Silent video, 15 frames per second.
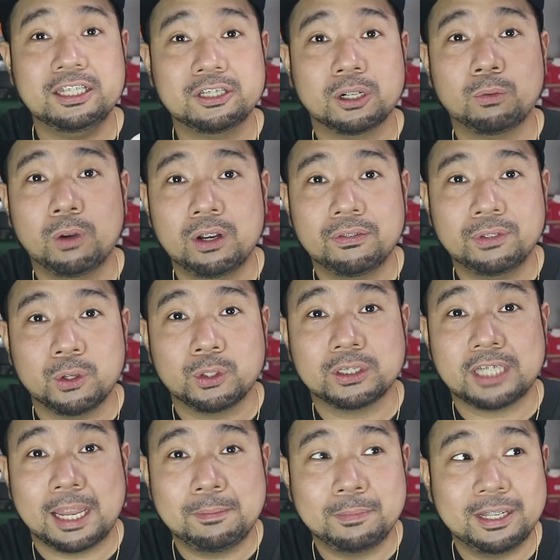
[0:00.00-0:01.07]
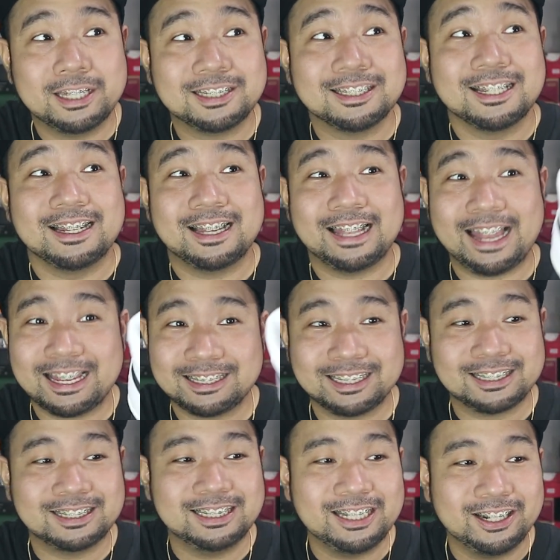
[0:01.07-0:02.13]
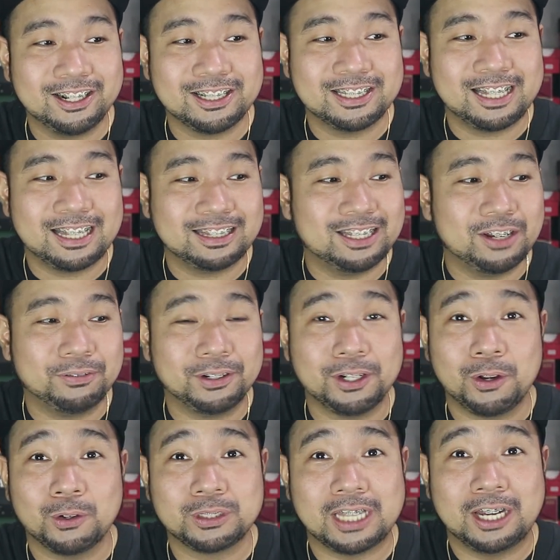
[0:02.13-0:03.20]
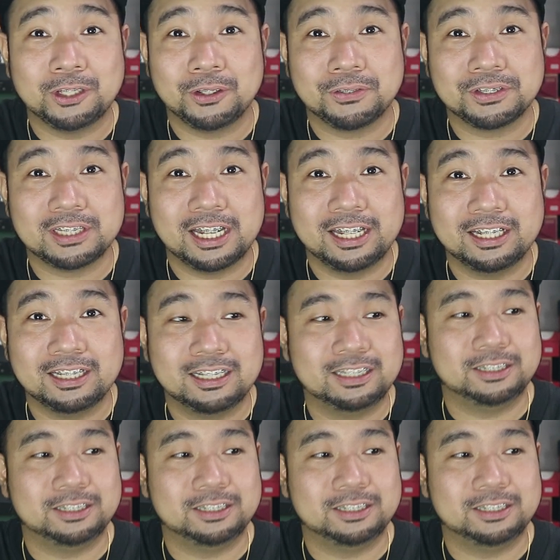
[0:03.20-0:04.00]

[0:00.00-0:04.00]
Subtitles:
these are one of those timeless classic sneakers that never goes out of style.